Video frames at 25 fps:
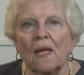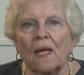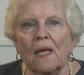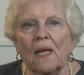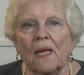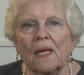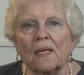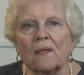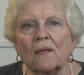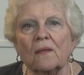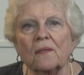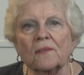
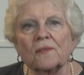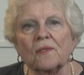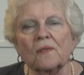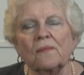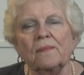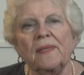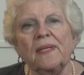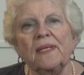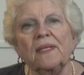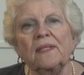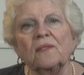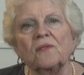It also
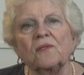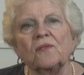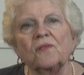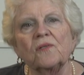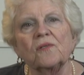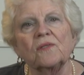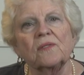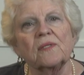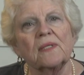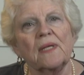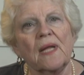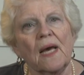means
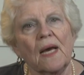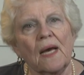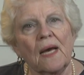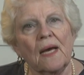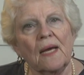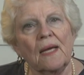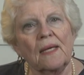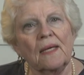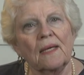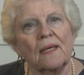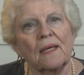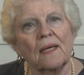to
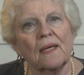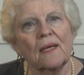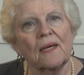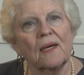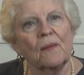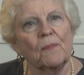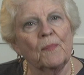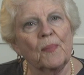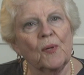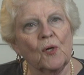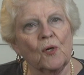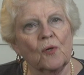deny,
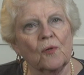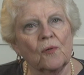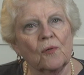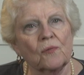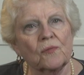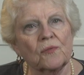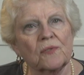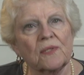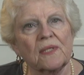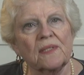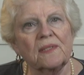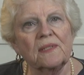
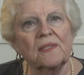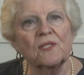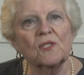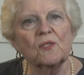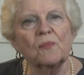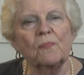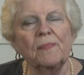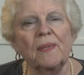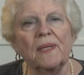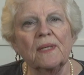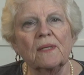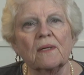oppose,
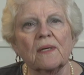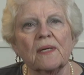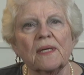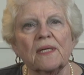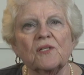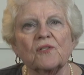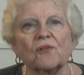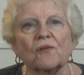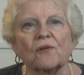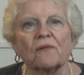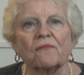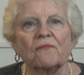
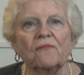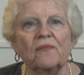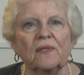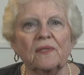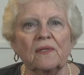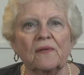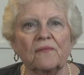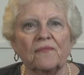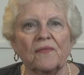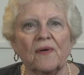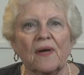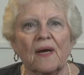disparage, or
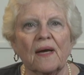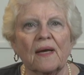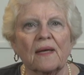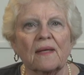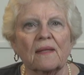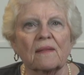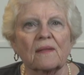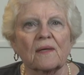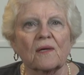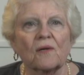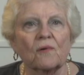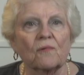vilify
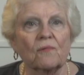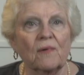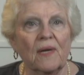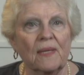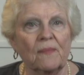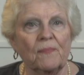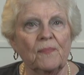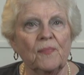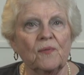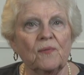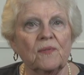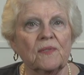the
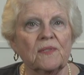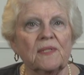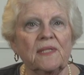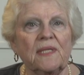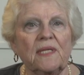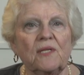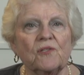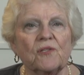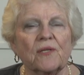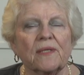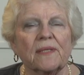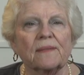correct Buddhist
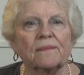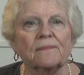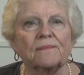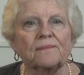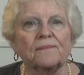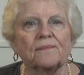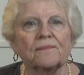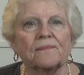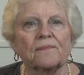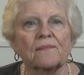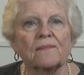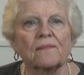teaching.
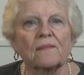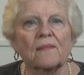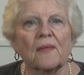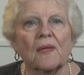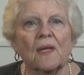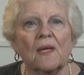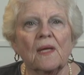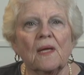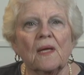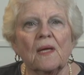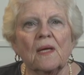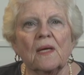
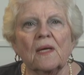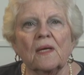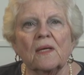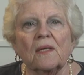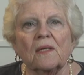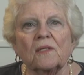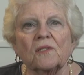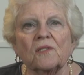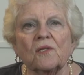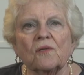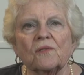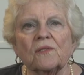
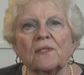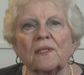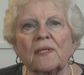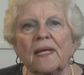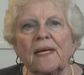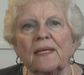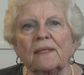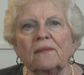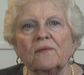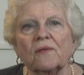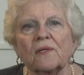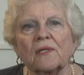So
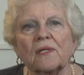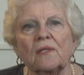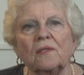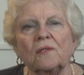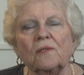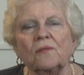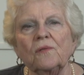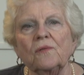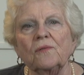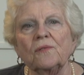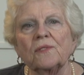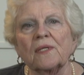slander
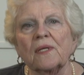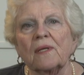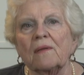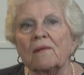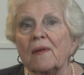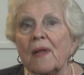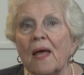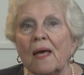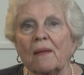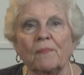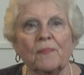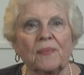includes
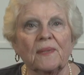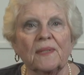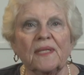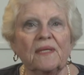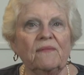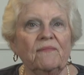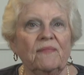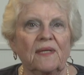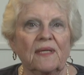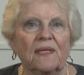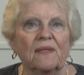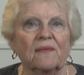not
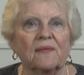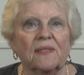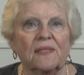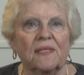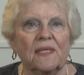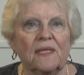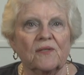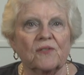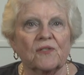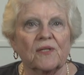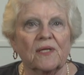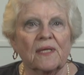believing in the
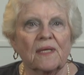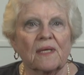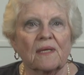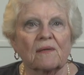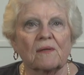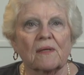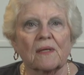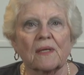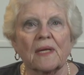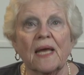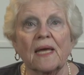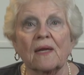teaching
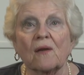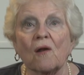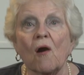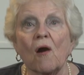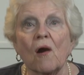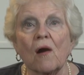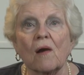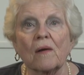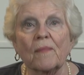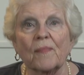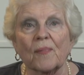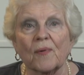and
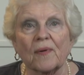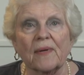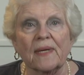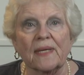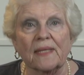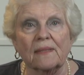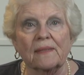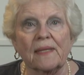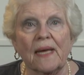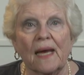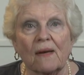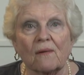
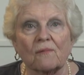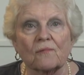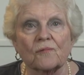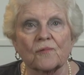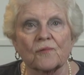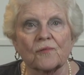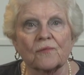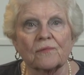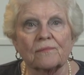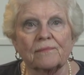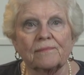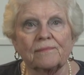harboring
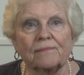doubts.